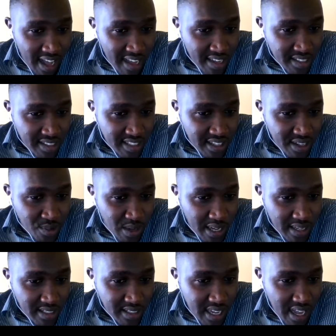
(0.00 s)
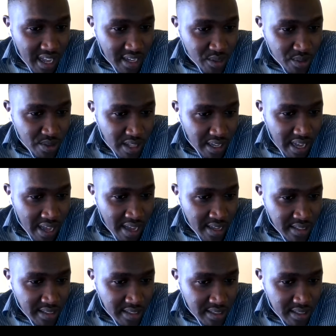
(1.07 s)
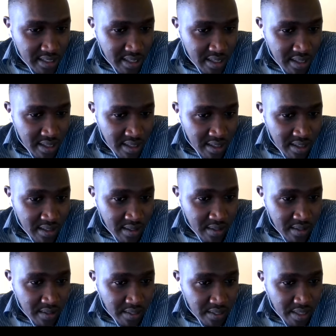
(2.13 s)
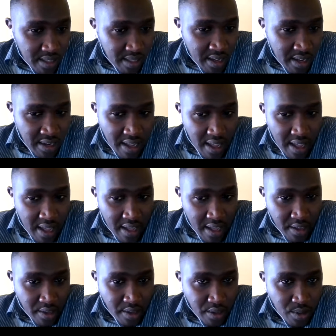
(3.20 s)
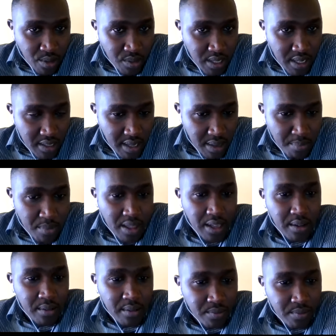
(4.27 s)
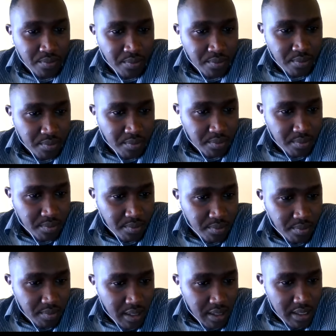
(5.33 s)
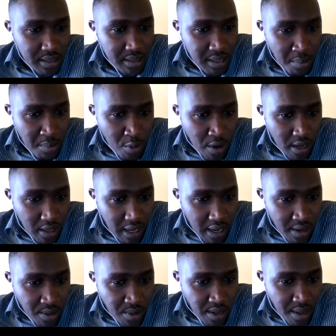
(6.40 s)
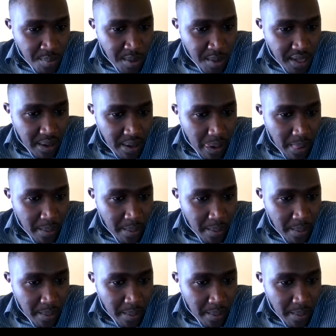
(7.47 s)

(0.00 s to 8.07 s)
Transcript: ask, you can say hi to the guys. Then uh, you say something. Samuel, can you hear me?